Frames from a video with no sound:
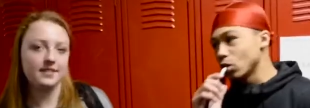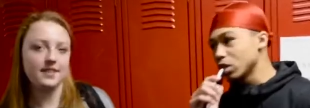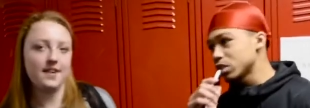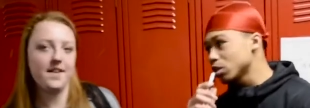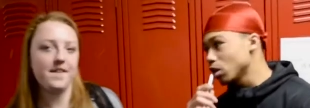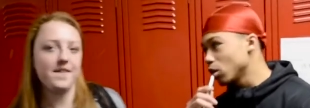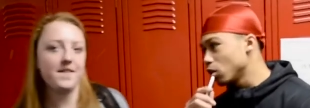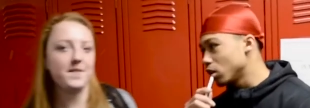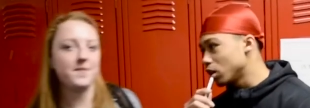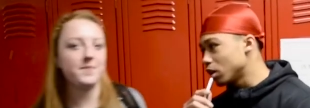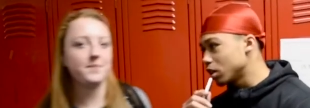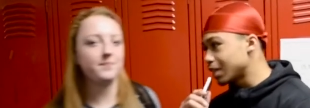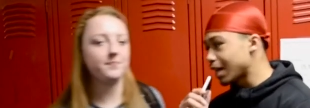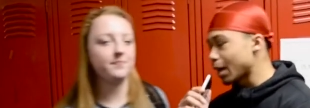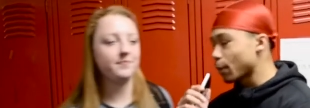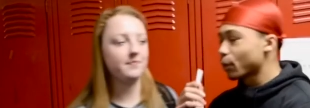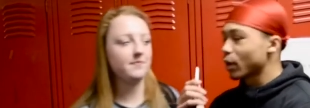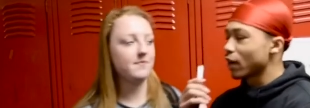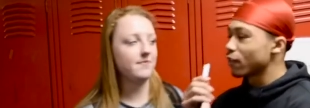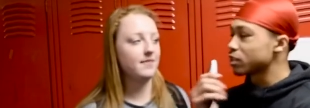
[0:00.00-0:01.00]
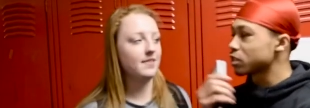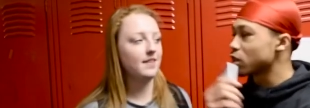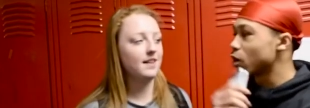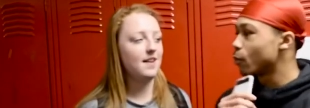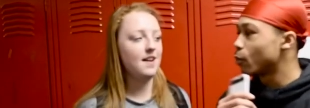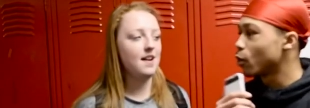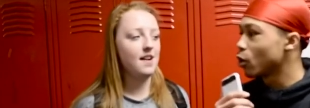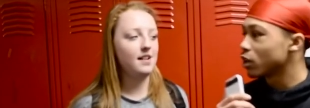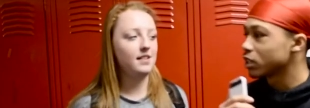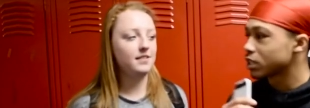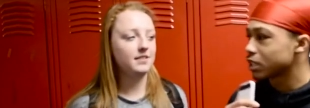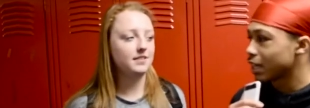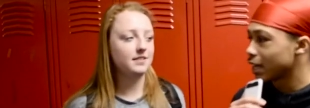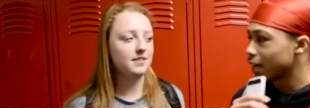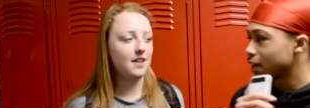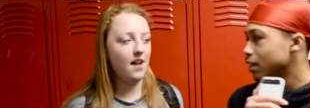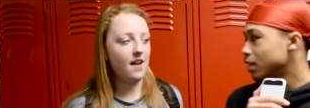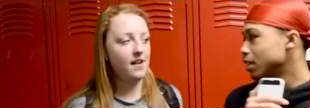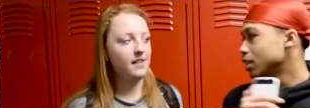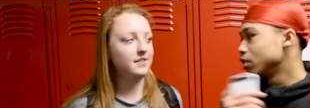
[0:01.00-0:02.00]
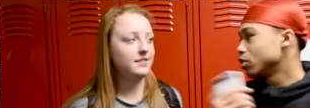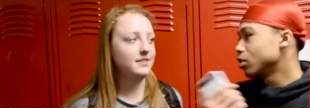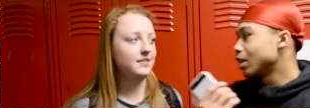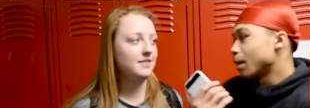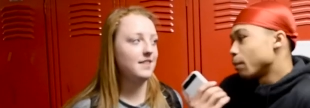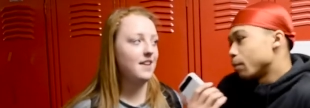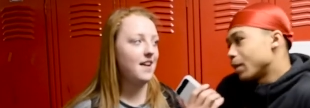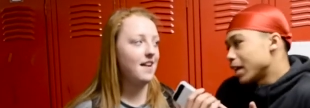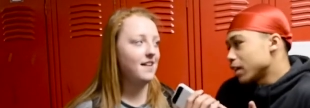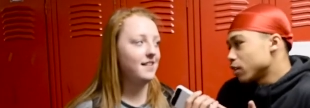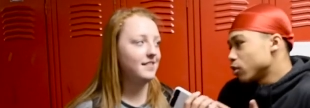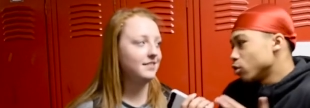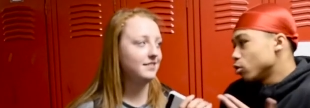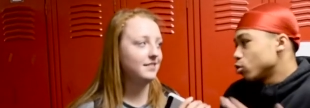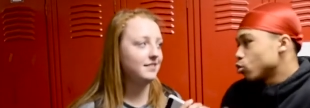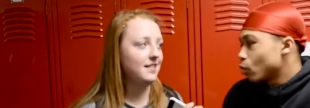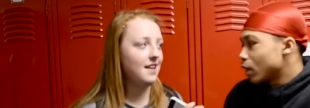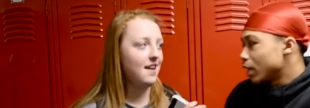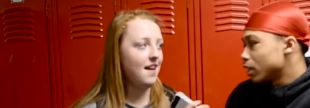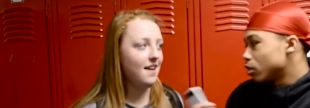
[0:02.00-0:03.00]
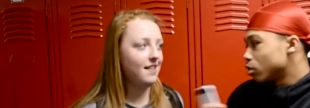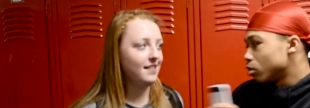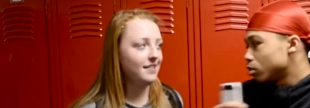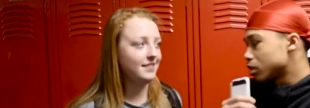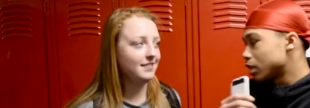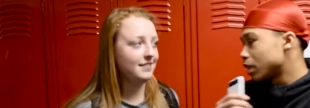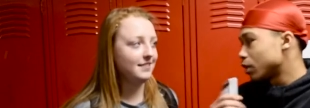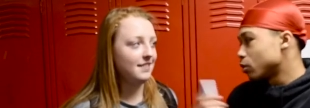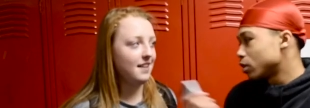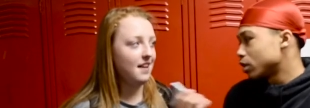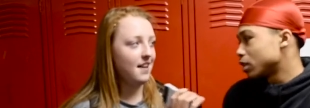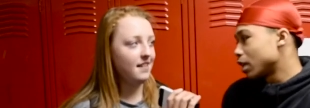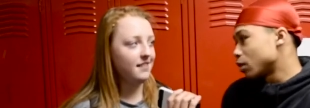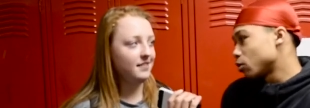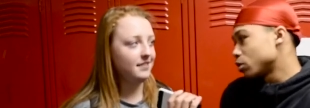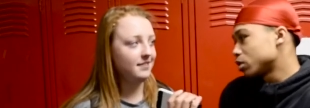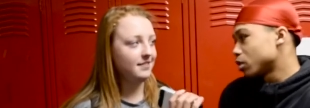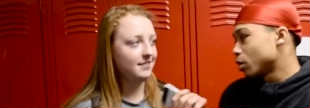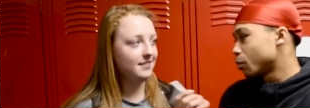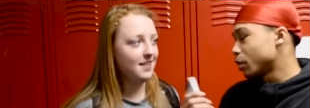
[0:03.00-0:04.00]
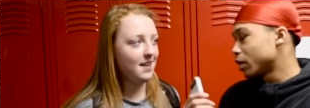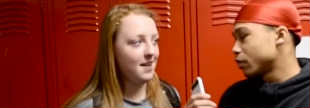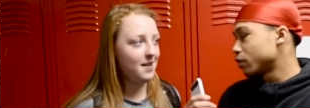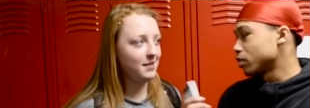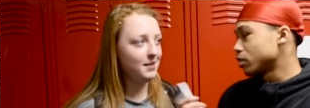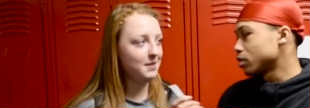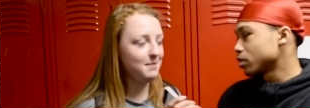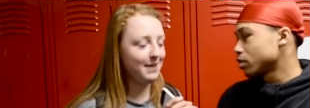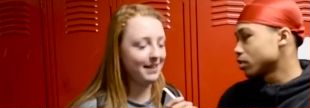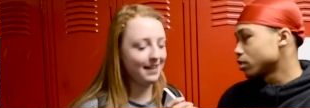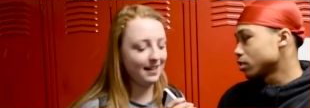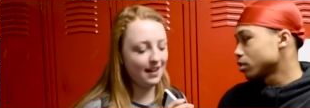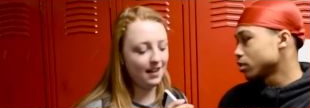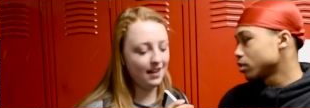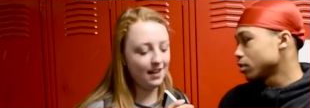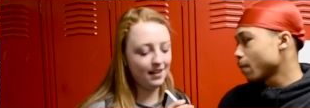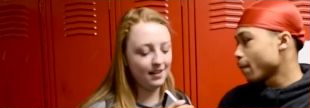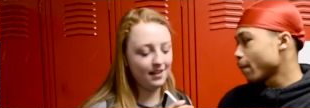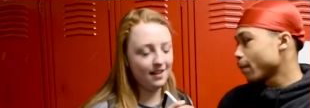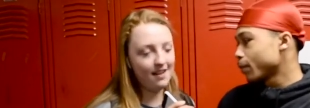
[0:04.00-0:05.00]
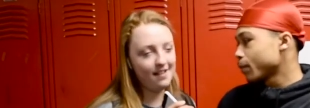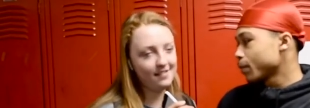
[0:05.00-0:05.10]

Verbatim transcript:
Speaker 1: what's your uh, like preface on boys? Like you like black dudes, white dudes? Like what? Like what's your preference? Oh my god.